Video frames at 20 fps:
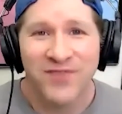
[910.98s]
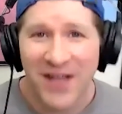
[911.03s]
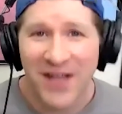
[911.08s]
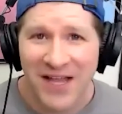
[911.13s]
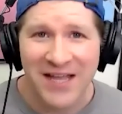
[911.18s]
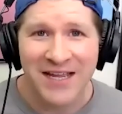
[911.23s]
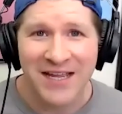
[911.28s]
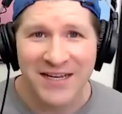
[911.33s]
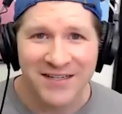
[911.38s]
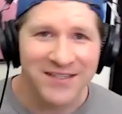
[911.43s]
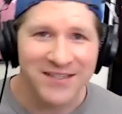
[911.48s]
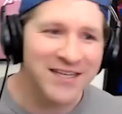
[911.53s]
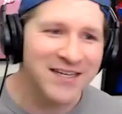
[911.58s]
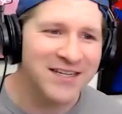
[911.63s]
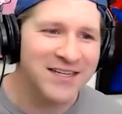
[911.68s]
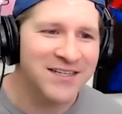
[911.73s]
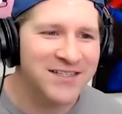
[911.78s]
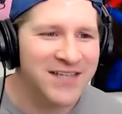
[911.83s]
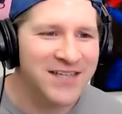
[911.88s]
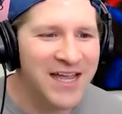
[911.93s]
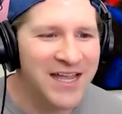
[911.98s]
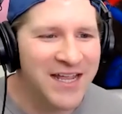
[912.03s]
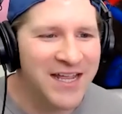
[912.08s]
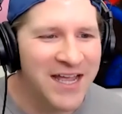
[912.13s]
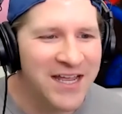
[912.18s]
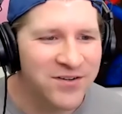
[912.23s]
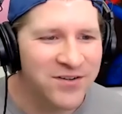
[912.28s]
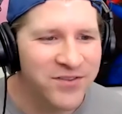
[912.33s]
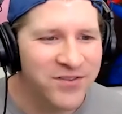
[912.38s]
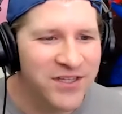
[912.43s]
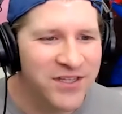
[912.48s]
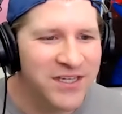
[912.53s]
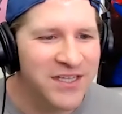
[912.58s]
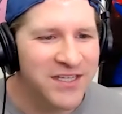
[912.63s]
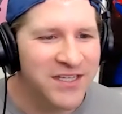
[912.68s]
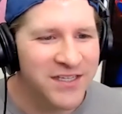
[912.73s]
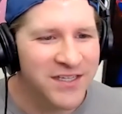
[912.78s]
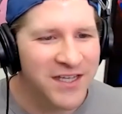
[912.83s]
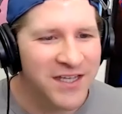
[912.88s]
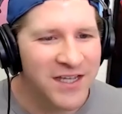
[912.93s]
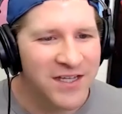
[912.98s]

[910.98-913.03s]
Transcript: fine. Like I don't think